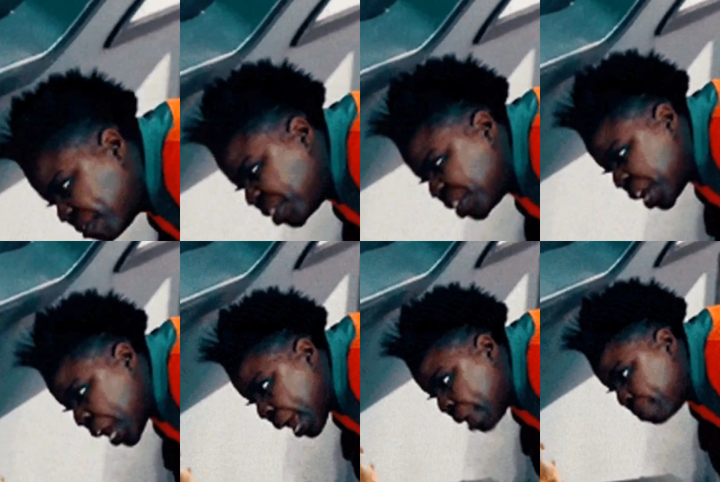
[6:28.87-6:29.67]
looks to be
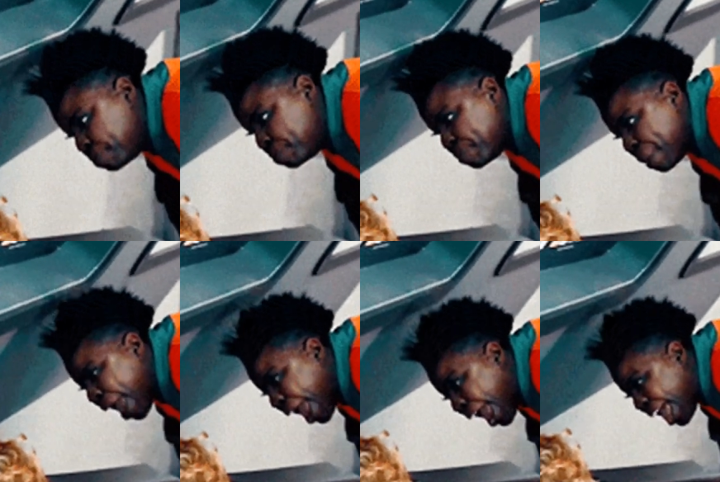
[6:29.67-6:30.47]
about as hard as
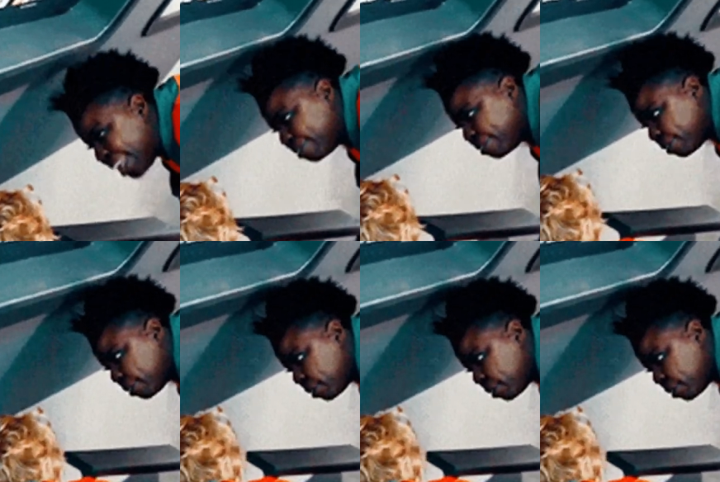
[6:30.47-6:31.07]
setting up a wireless